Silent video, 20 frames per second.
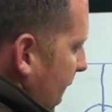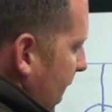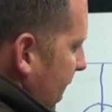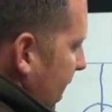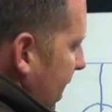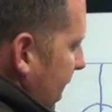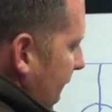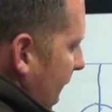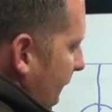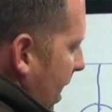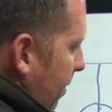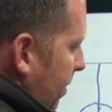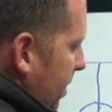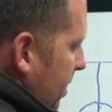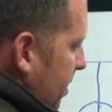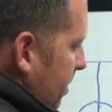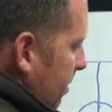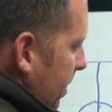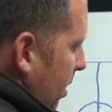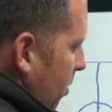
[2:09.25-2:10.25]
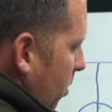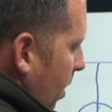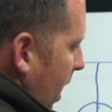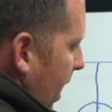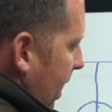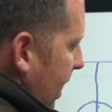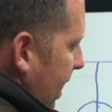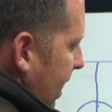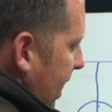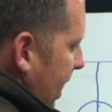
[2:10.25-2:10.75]
and it happened to be
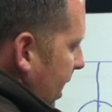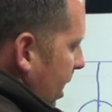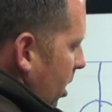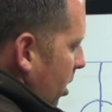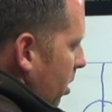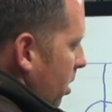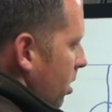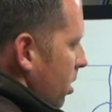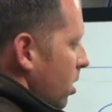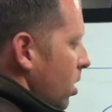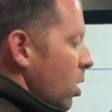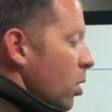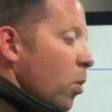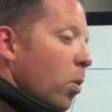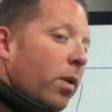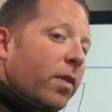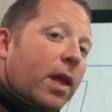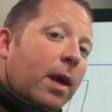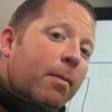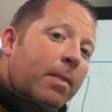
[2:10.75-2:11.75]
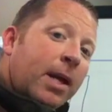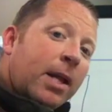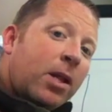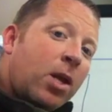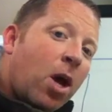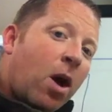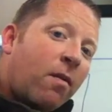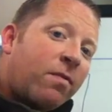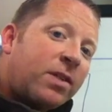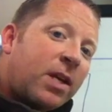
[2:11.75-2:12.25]
right here, would they be in
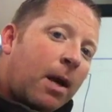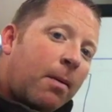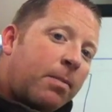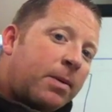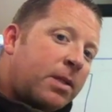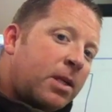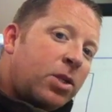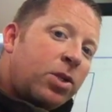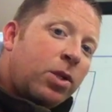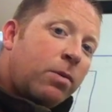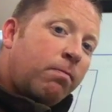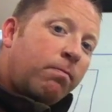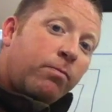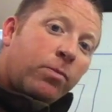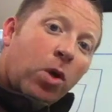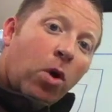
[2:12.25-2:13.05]
the offside position?